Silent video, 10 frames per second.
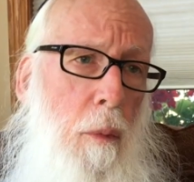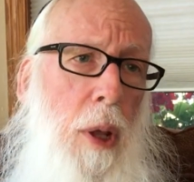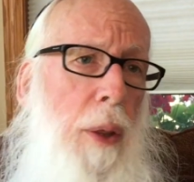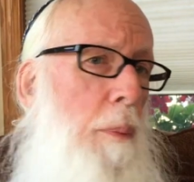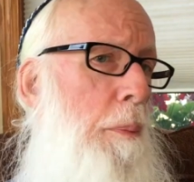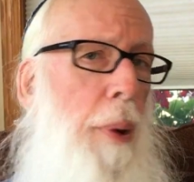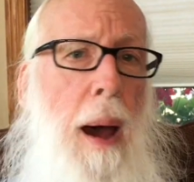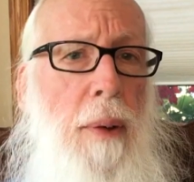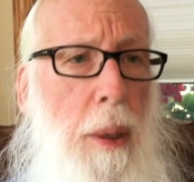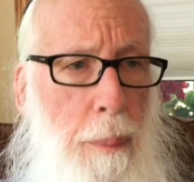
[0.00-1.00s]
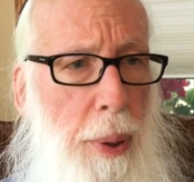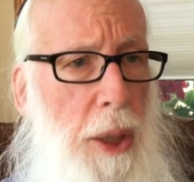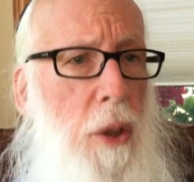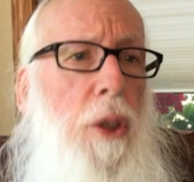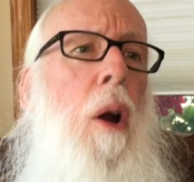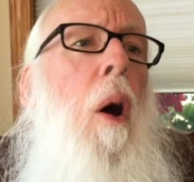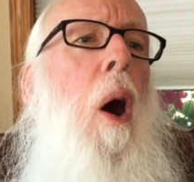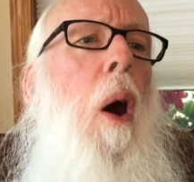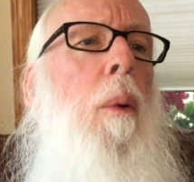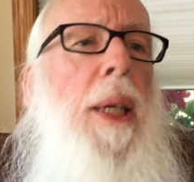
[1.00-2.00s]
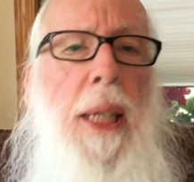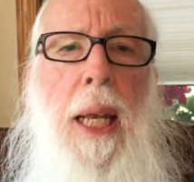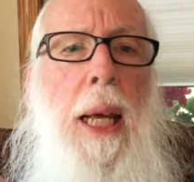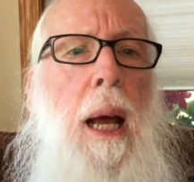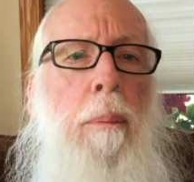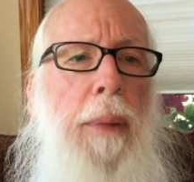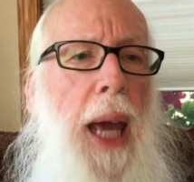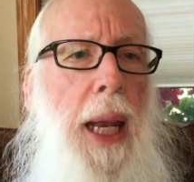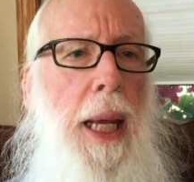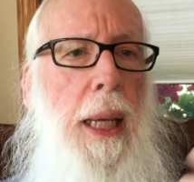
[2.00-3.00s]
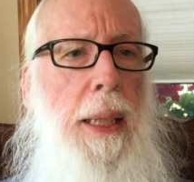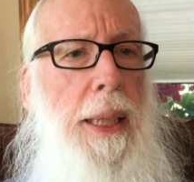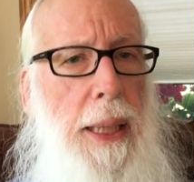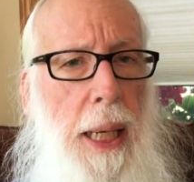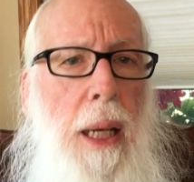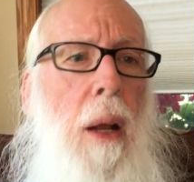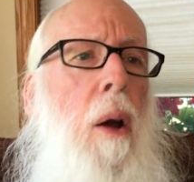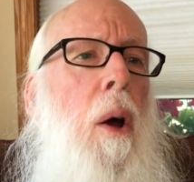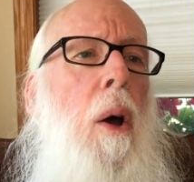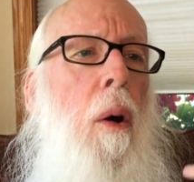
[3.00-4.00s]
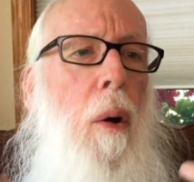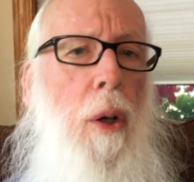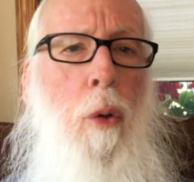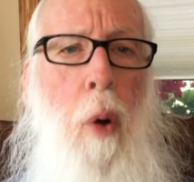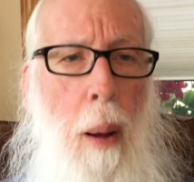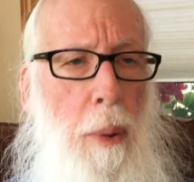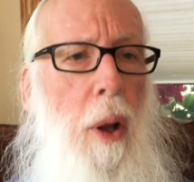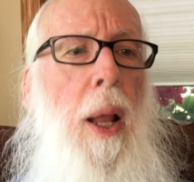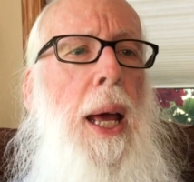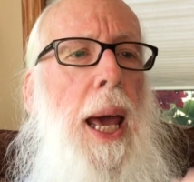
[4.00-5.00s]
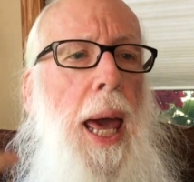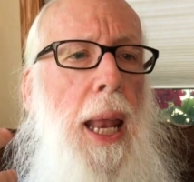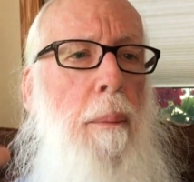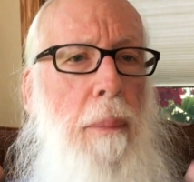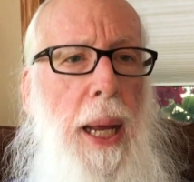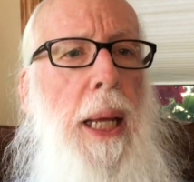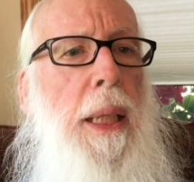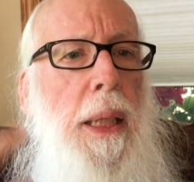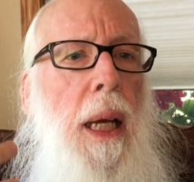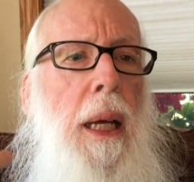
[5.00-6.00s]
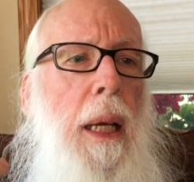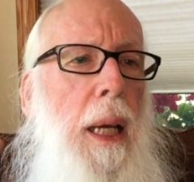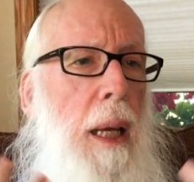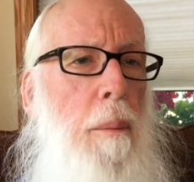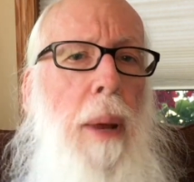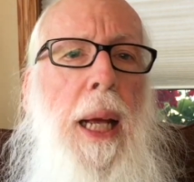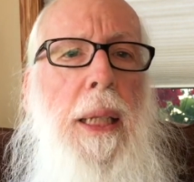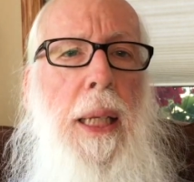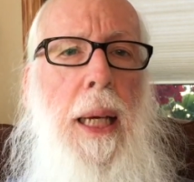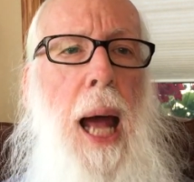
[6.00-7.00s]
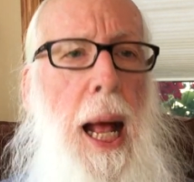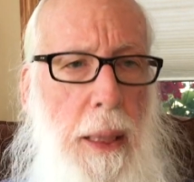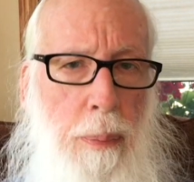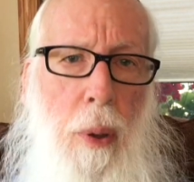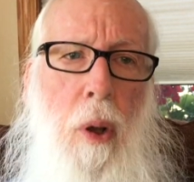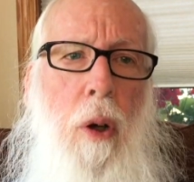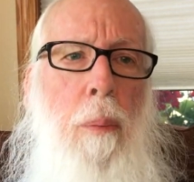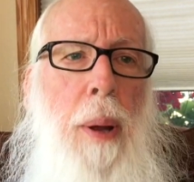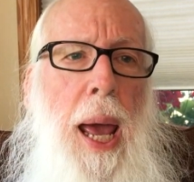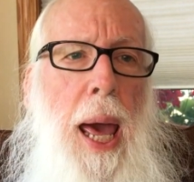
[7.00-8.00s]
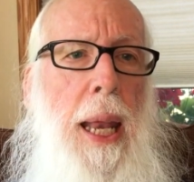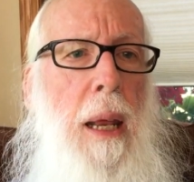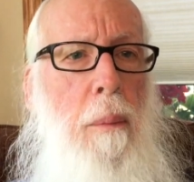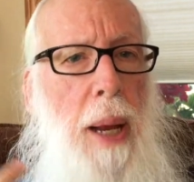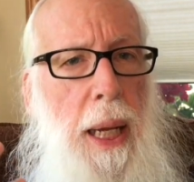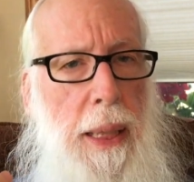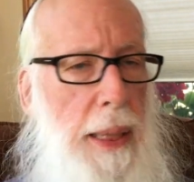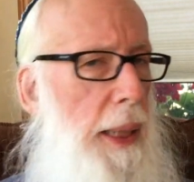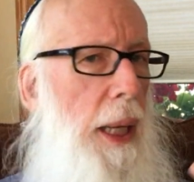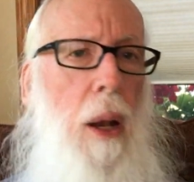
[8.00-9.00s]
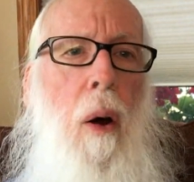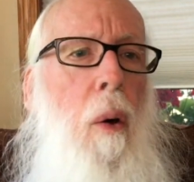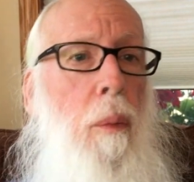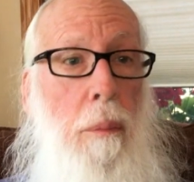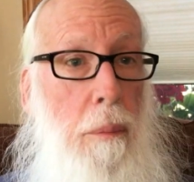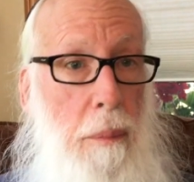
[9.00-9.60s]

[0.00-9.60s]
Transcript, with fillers: with prominent preachers. They're always ending up getting into sin or trouble, and it makes it makes the gospel look bad. It makes, you know,